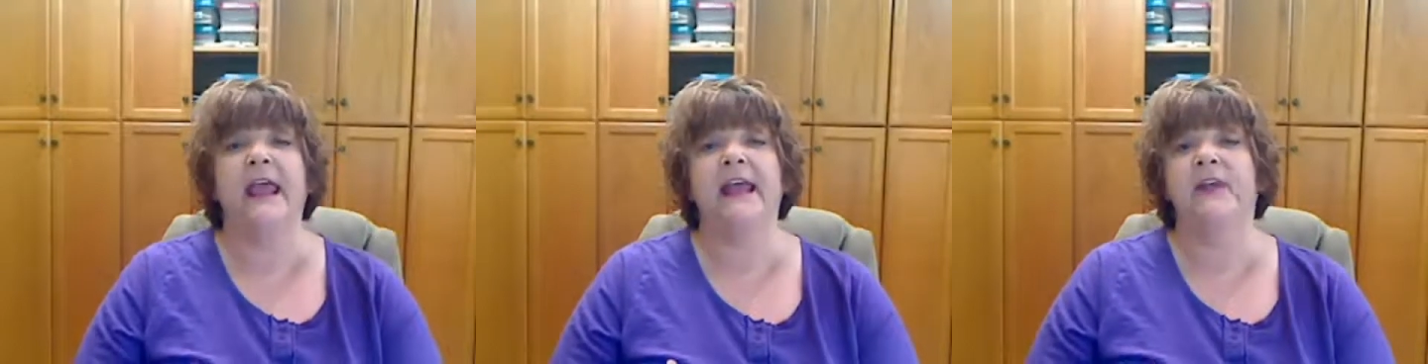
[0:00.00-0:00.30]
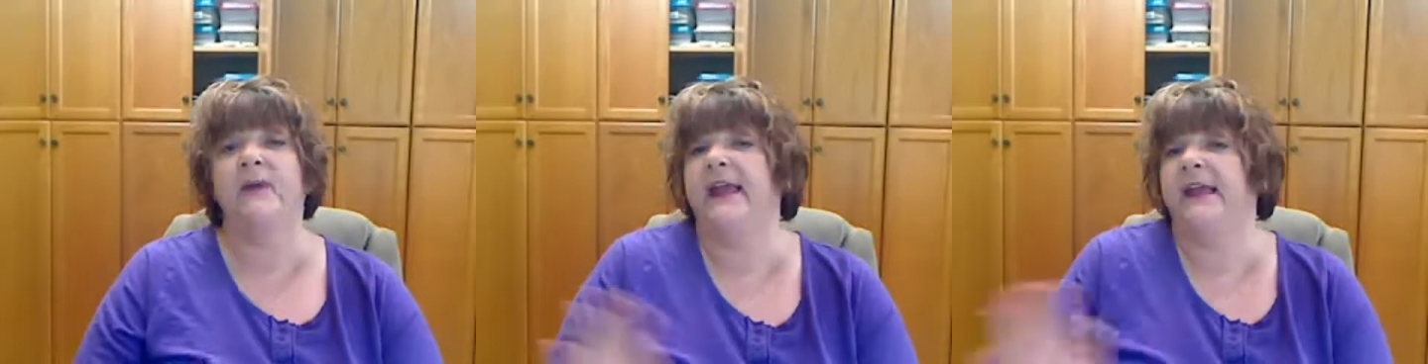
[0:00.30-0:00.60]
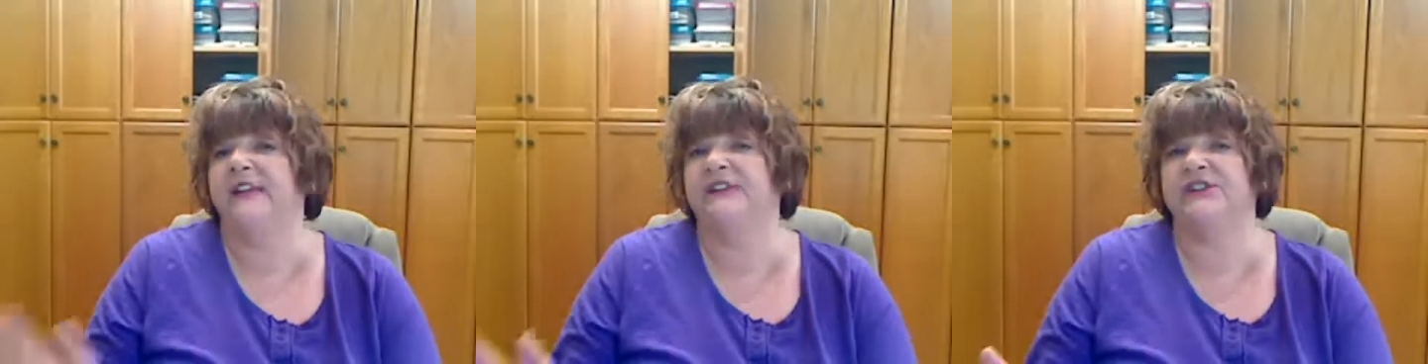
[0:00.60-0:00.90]

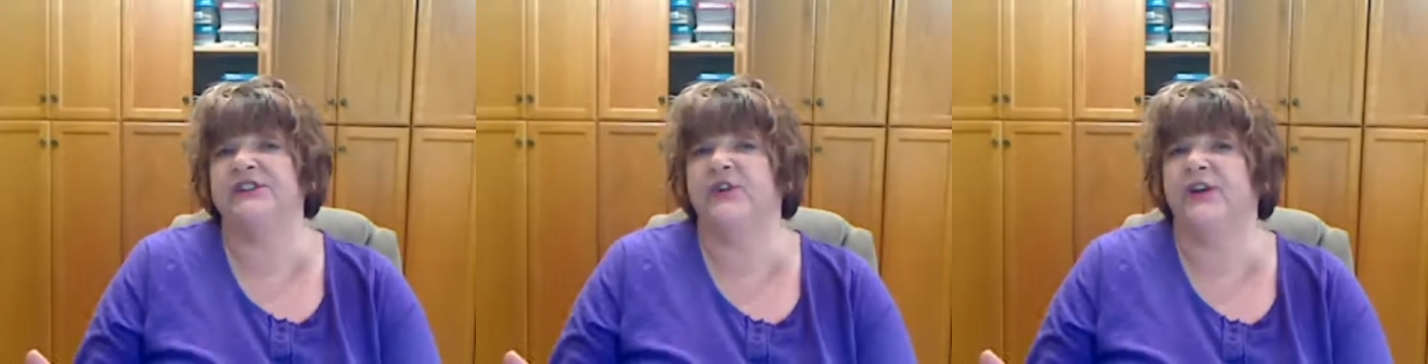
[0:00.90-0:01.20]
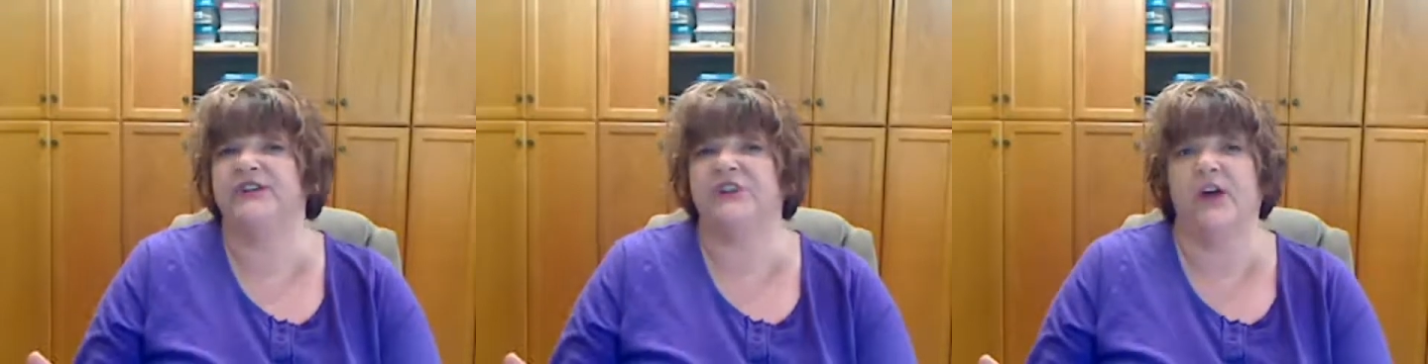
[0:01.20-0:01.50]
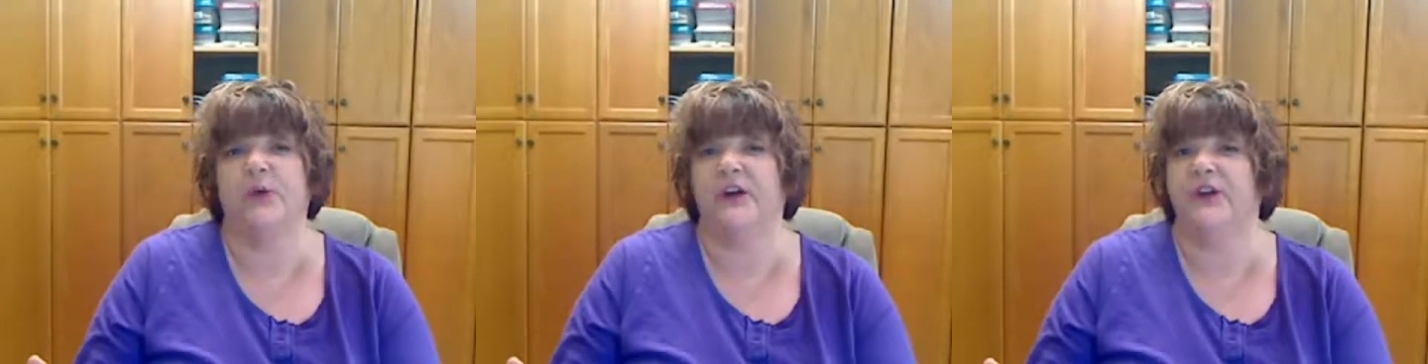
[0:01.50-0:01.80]
Anyway, it's just a question
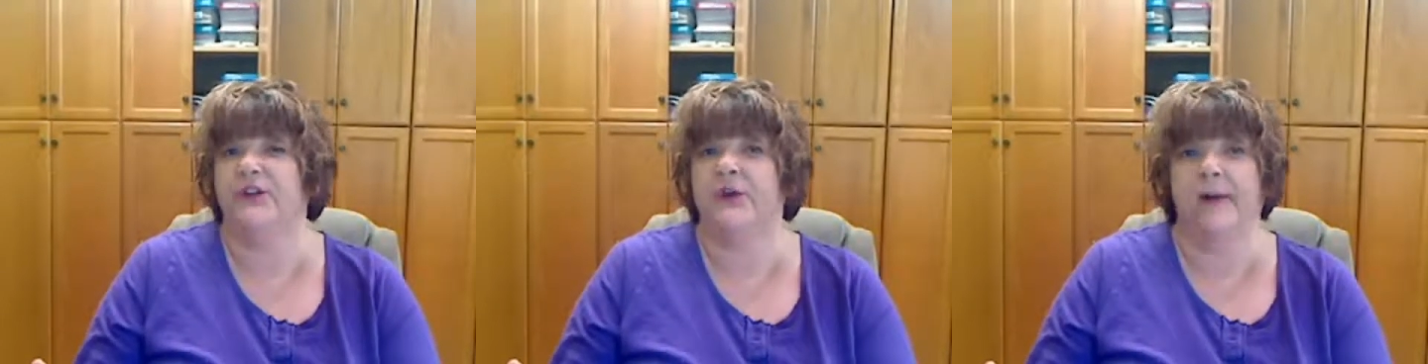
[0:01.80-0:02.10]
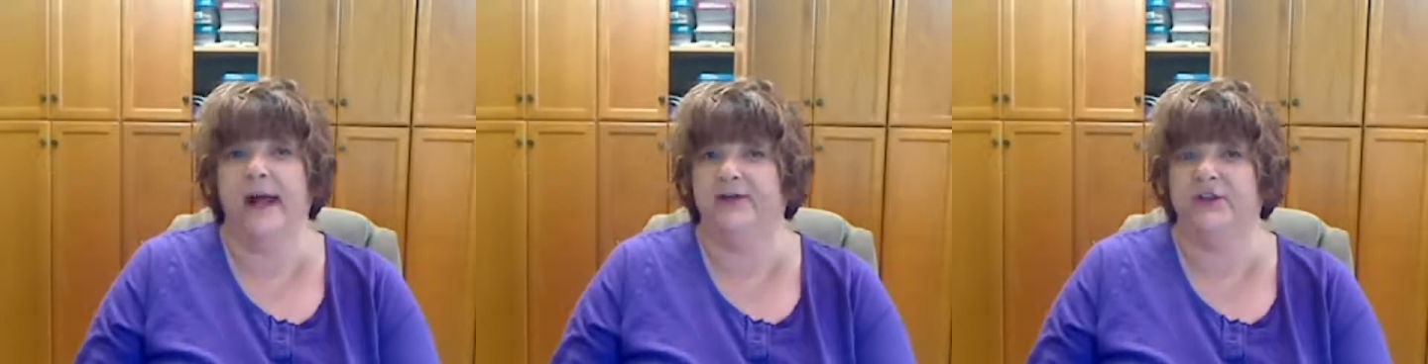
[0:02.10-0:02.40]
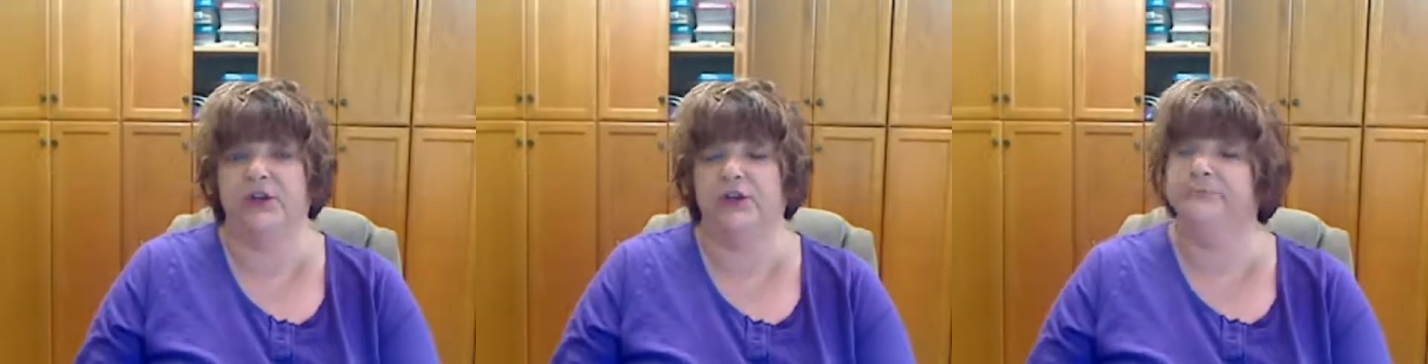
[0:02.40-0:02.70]
I wanted to throw out
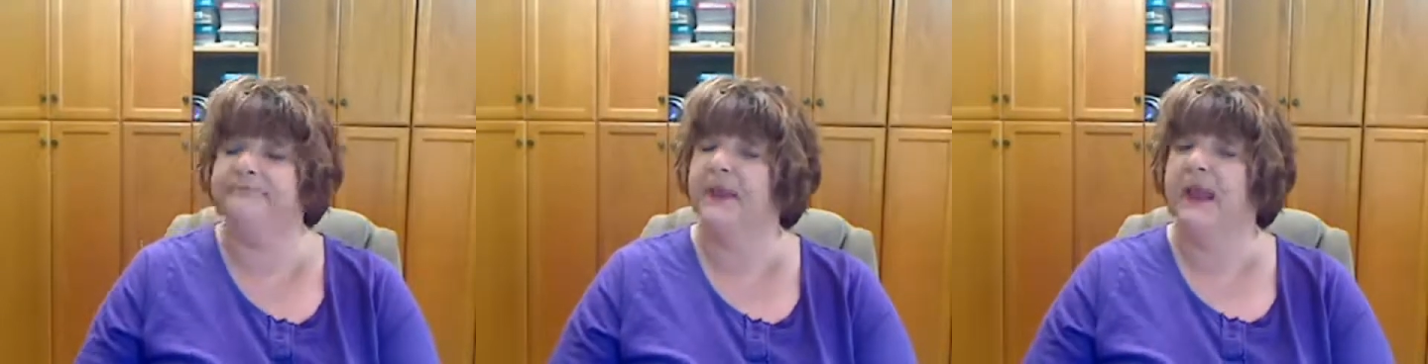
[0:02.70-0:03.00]
to you.